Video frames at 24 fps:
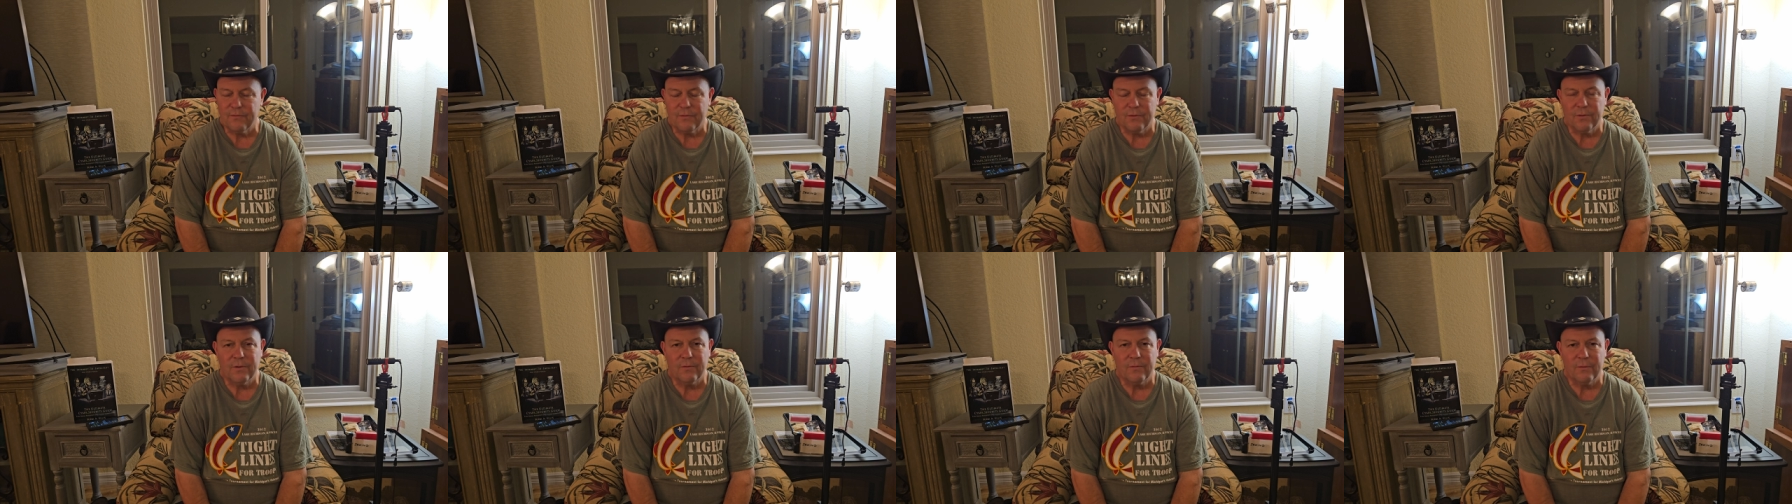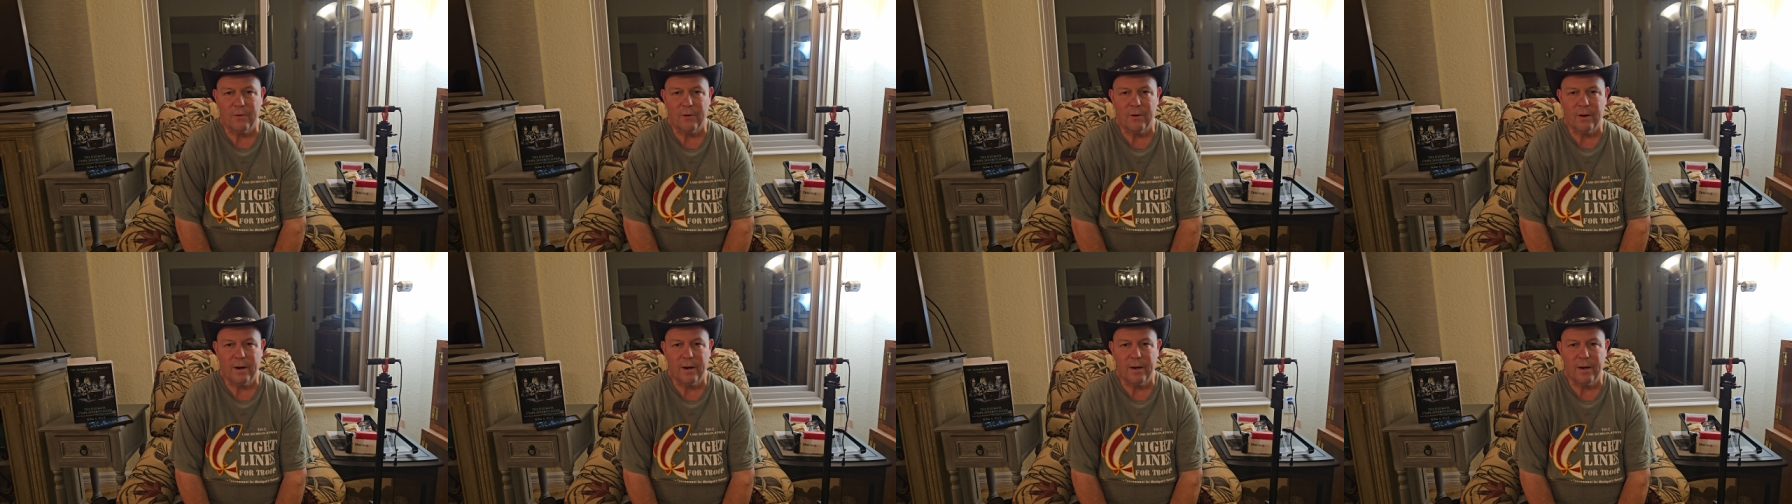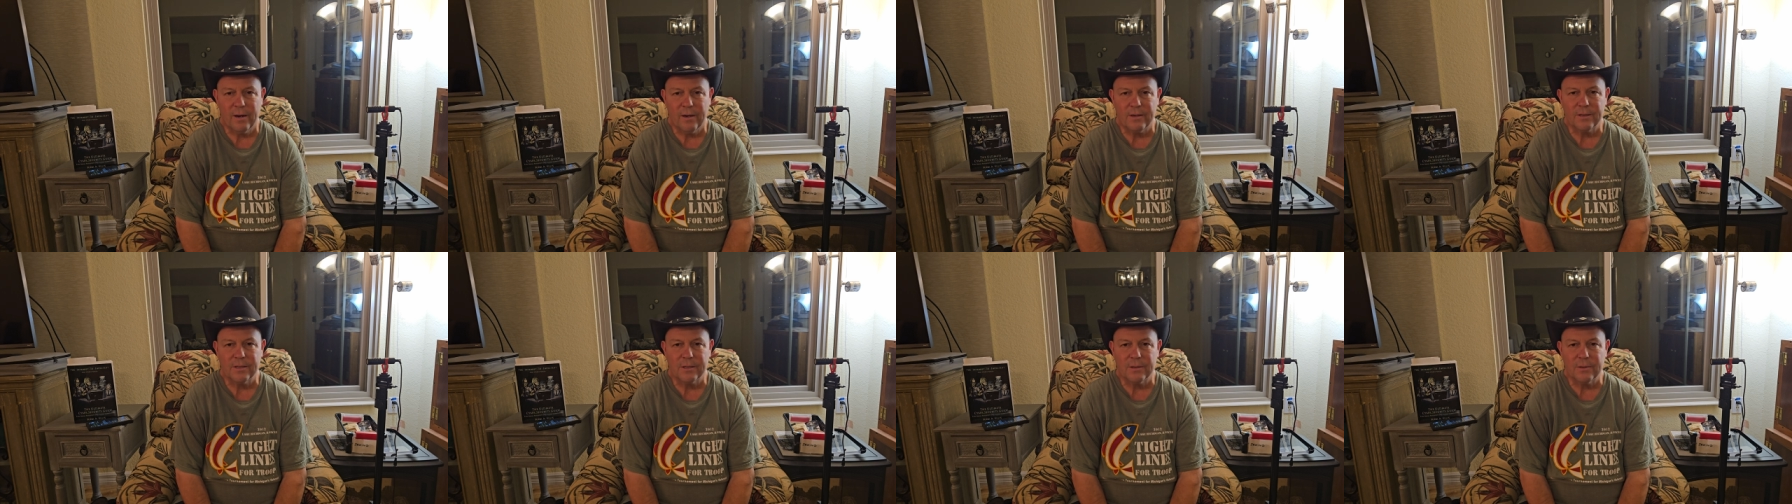for our
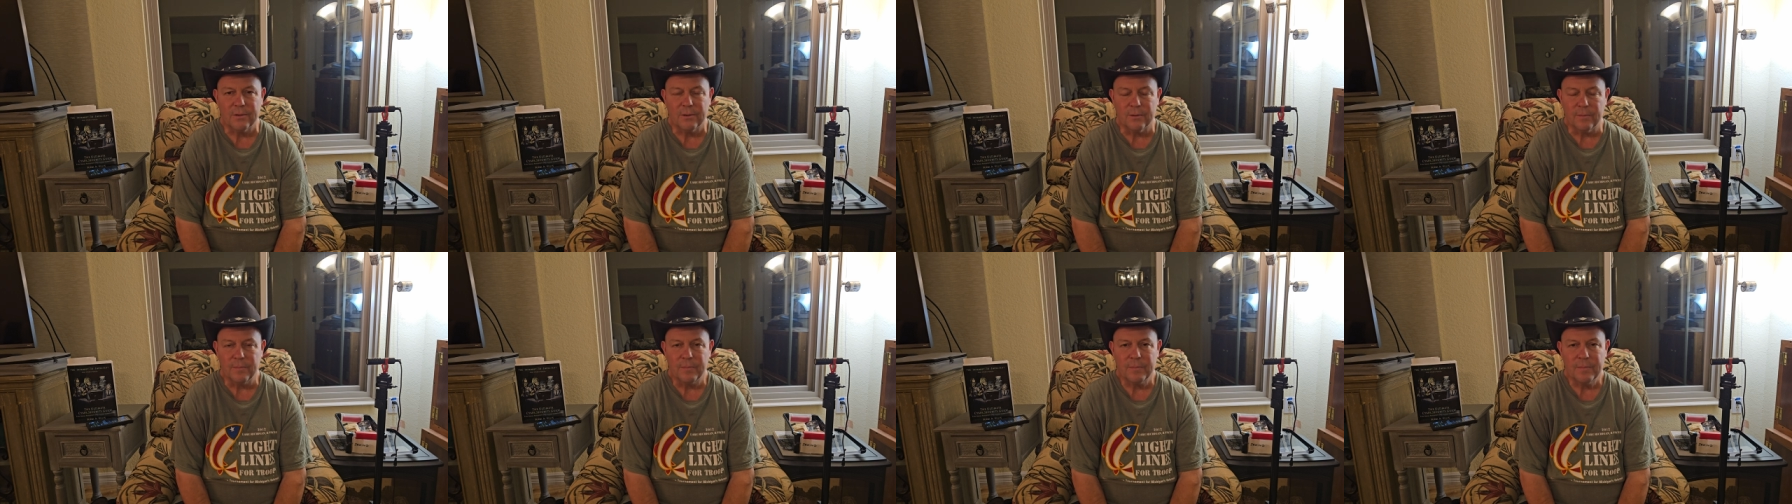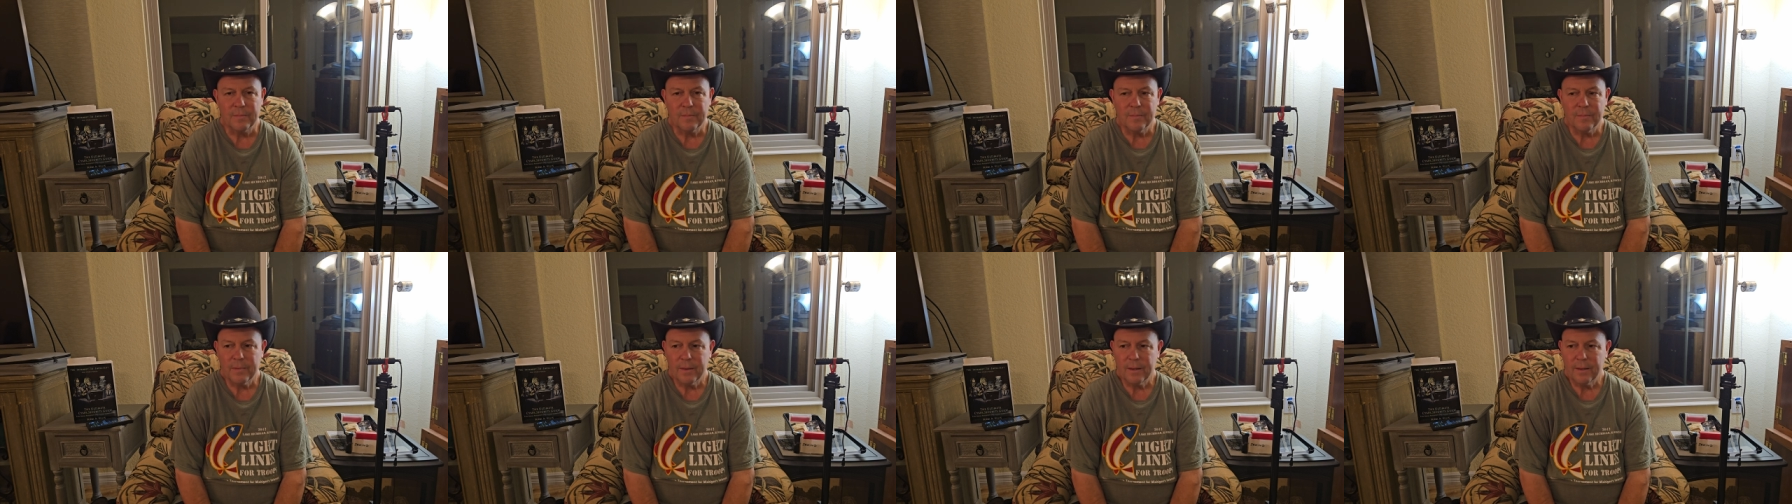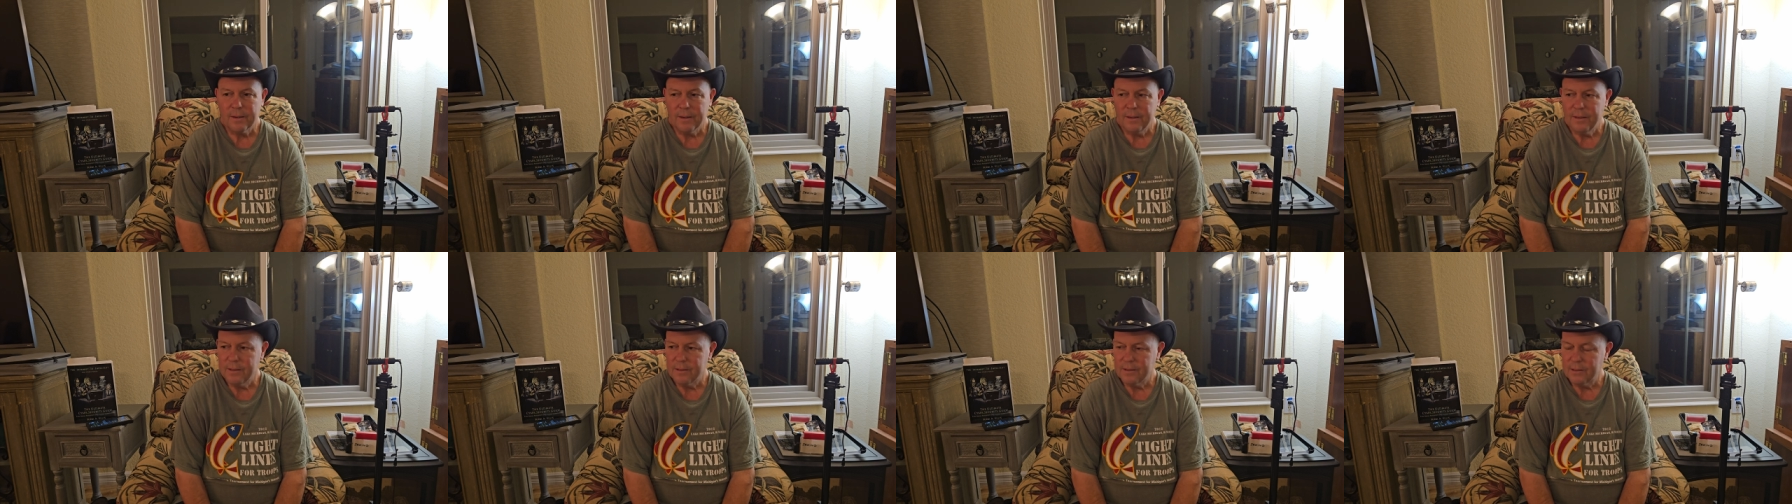household.
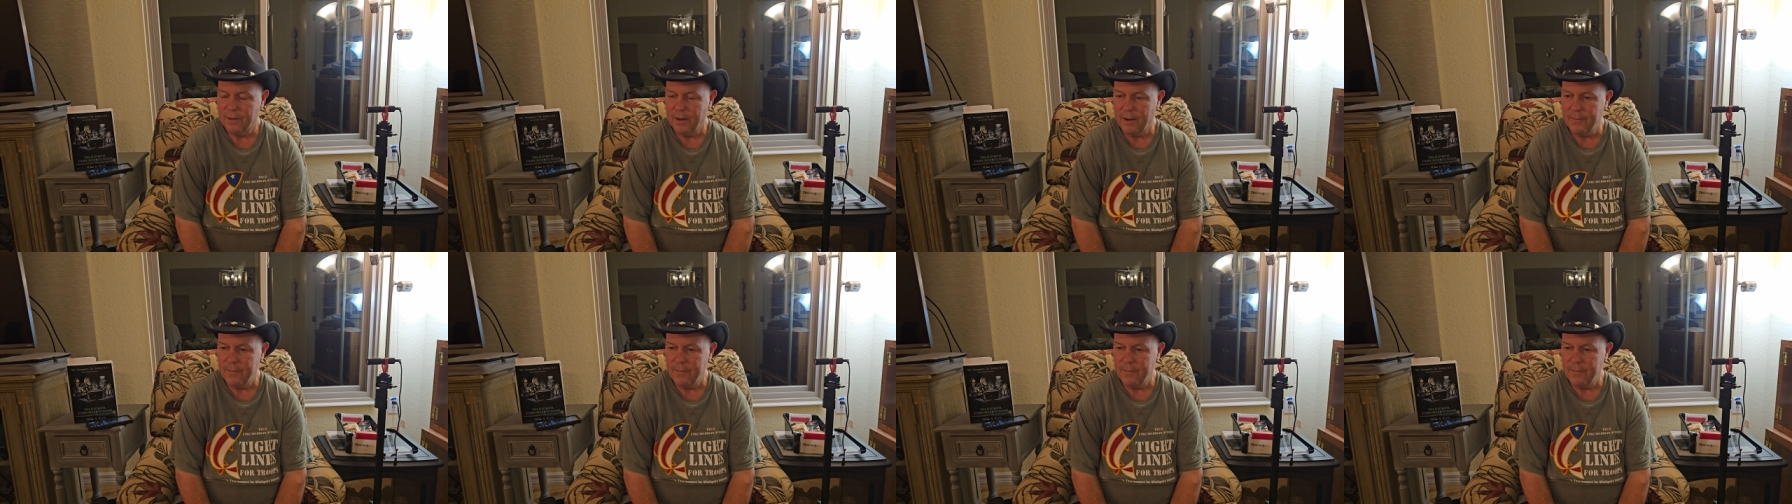So,